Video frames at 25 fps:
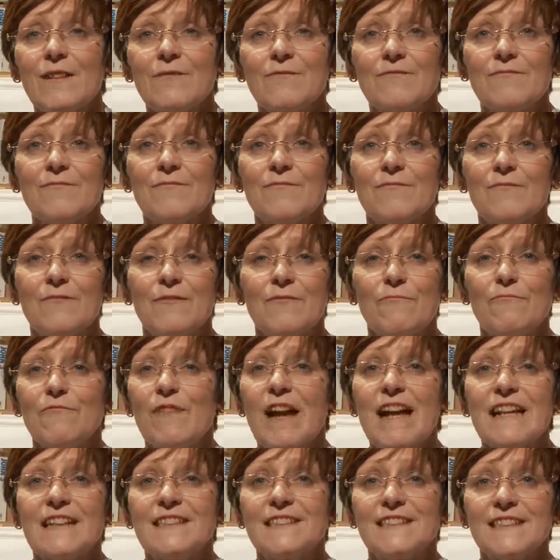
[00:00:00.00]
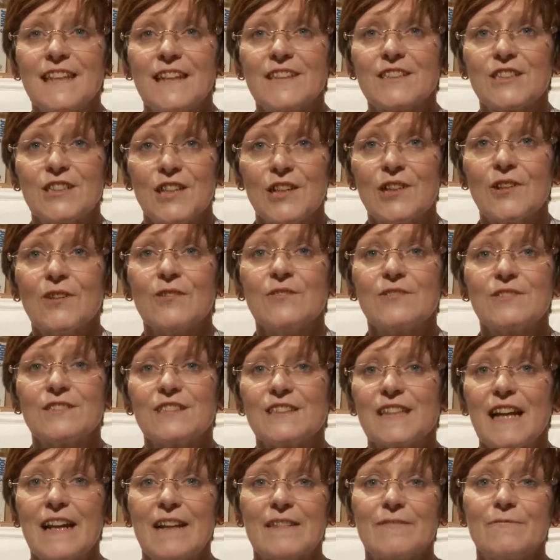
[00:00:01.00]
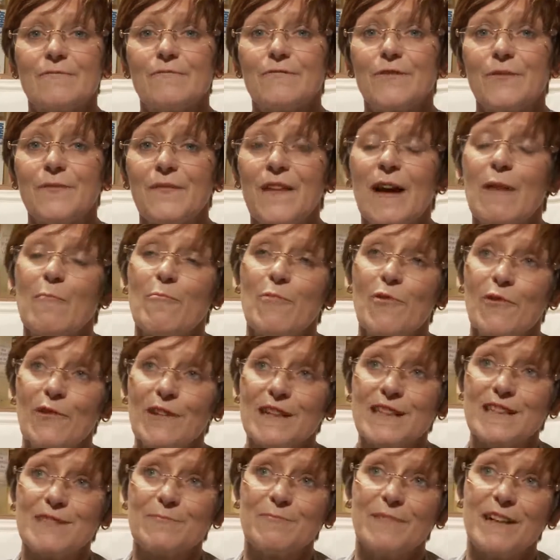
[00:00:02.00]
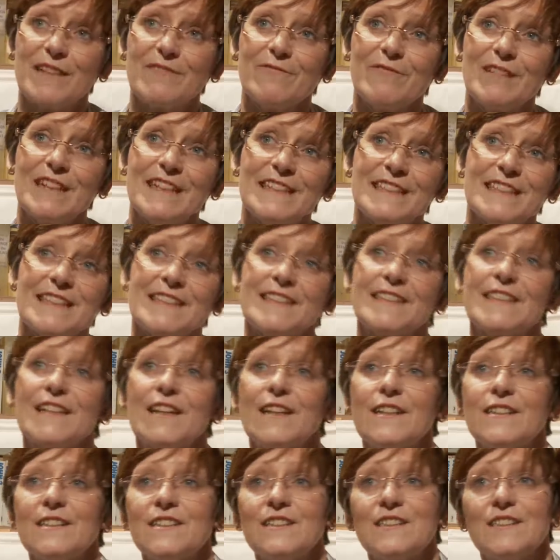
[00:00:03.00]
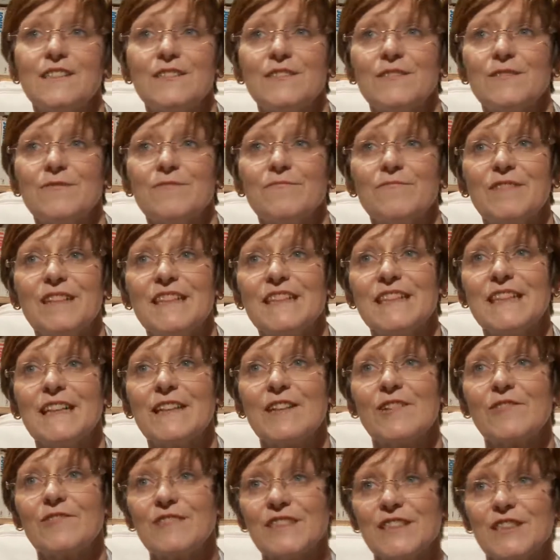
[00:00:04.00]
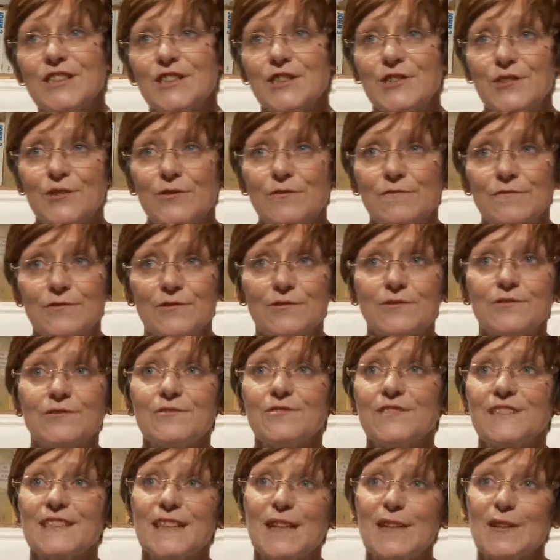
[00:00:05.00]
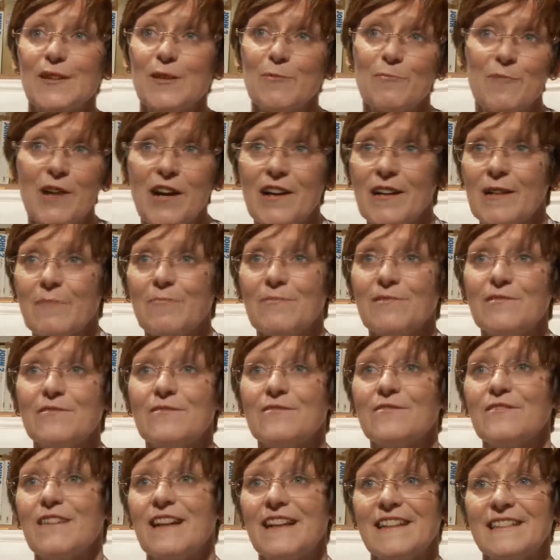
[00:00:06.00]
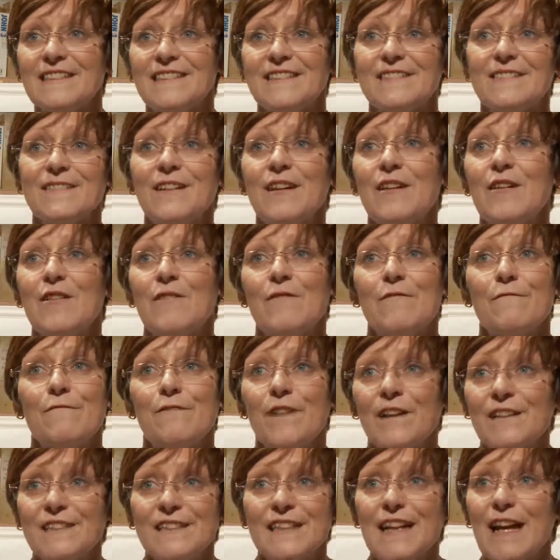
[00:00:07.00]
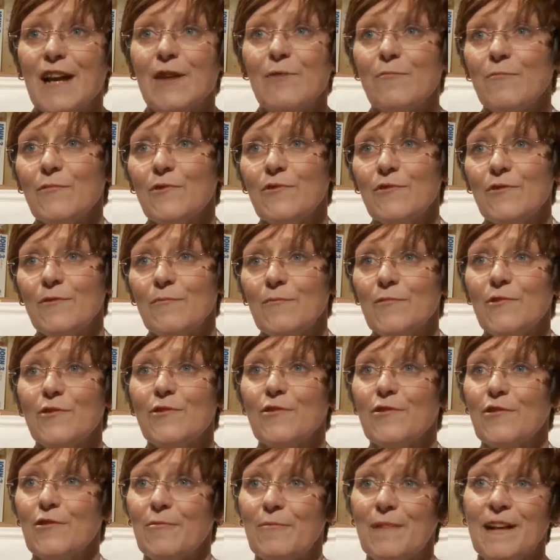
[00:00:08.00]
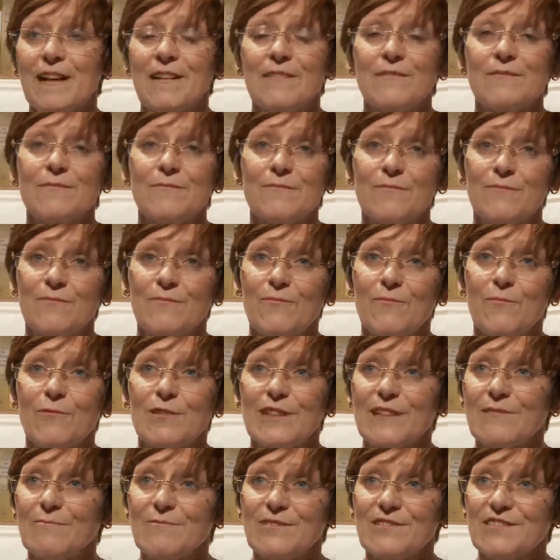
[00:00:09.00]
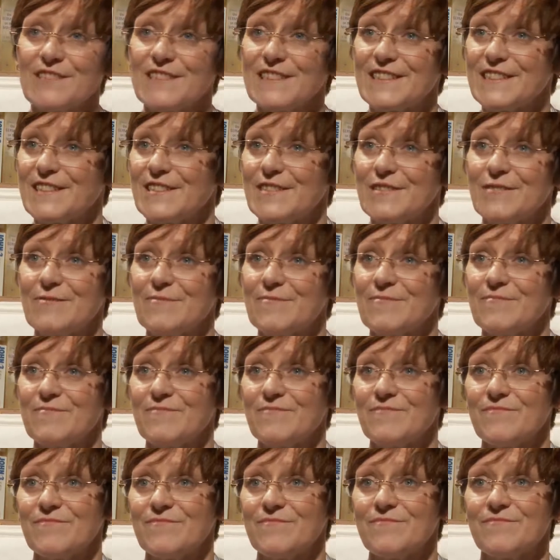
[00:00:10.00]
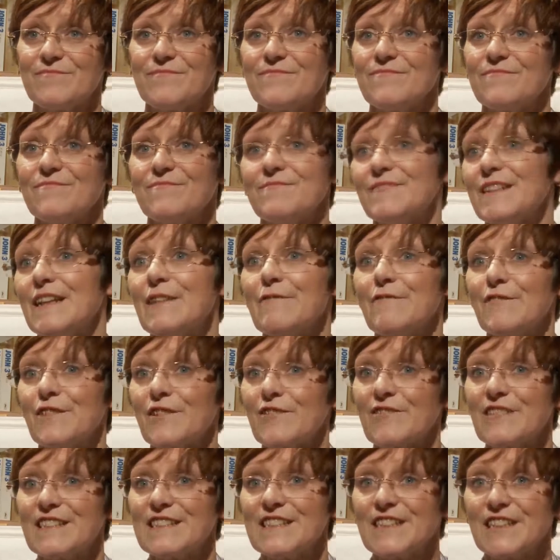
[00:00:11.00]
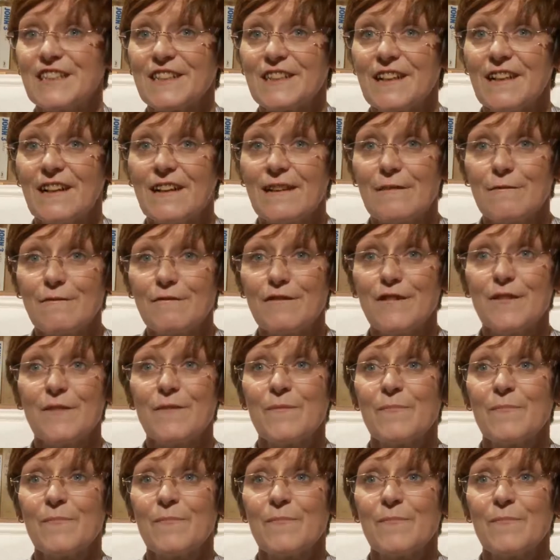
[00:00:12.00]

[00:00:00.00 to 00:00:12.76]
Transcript: I've read such a lot, and from that point my reading turned to reading Christian novels and the Bible and finding out more and more about what it was to live the Christian life.